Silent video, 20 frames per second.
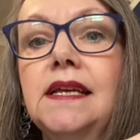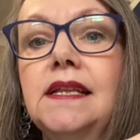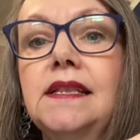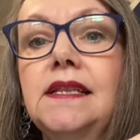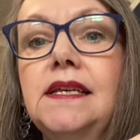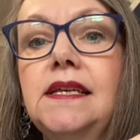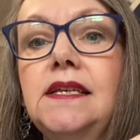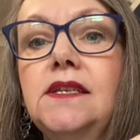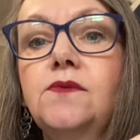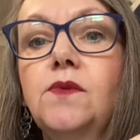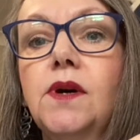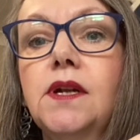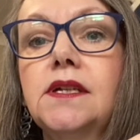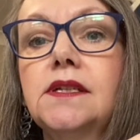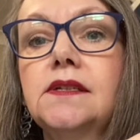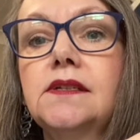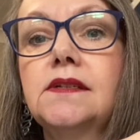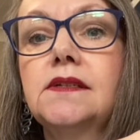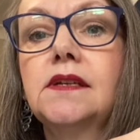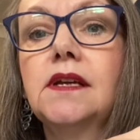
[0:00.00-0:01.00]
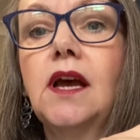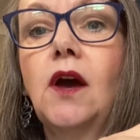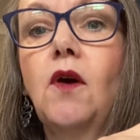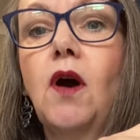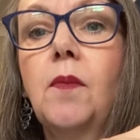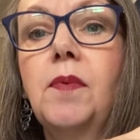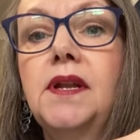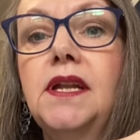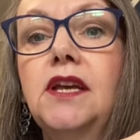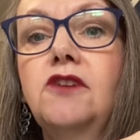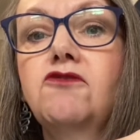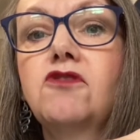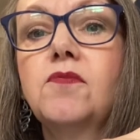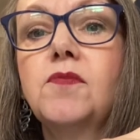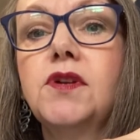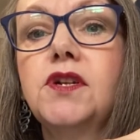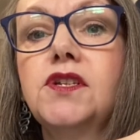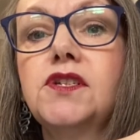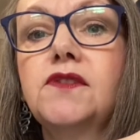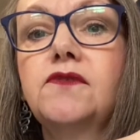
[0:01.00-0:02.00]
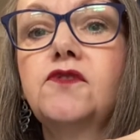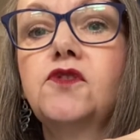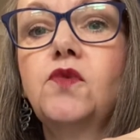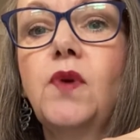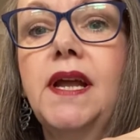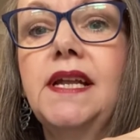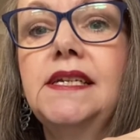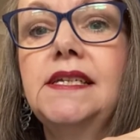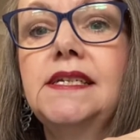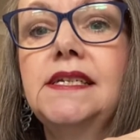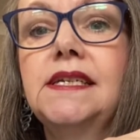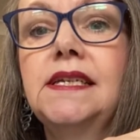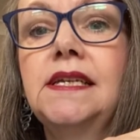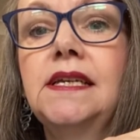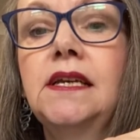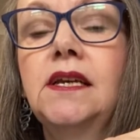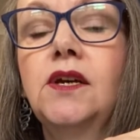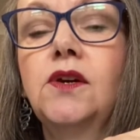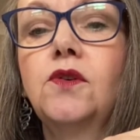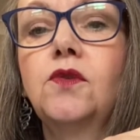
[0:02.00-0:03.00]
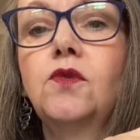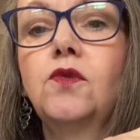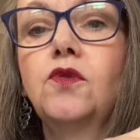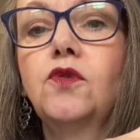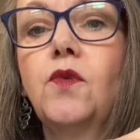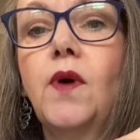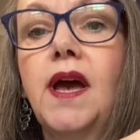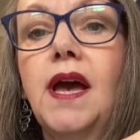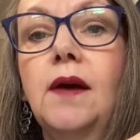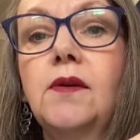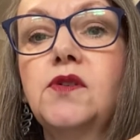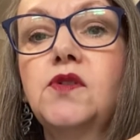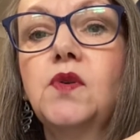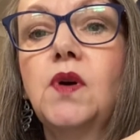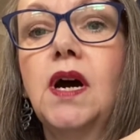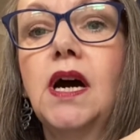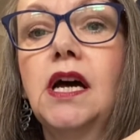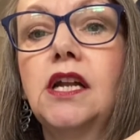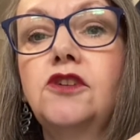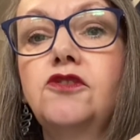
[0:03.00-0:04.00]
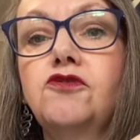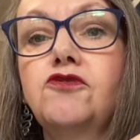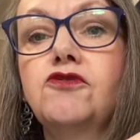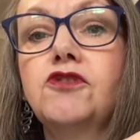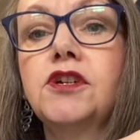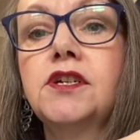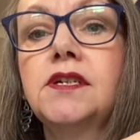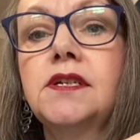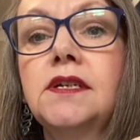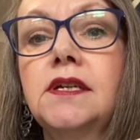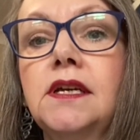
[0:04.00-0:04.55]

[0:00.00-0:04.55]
These ones go up in increments of 20 all the way up to 100.